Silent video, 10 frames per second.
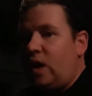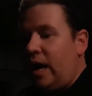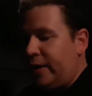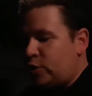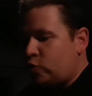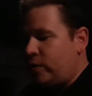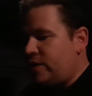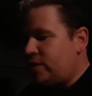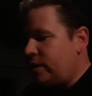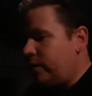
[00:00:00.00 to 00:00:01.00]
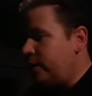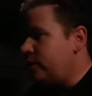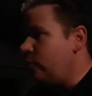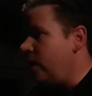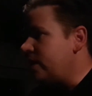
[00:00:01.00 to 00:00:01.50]
on the streets here in the
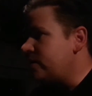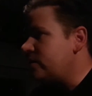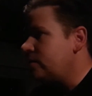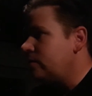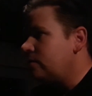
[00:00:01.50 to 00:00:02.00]
U.S.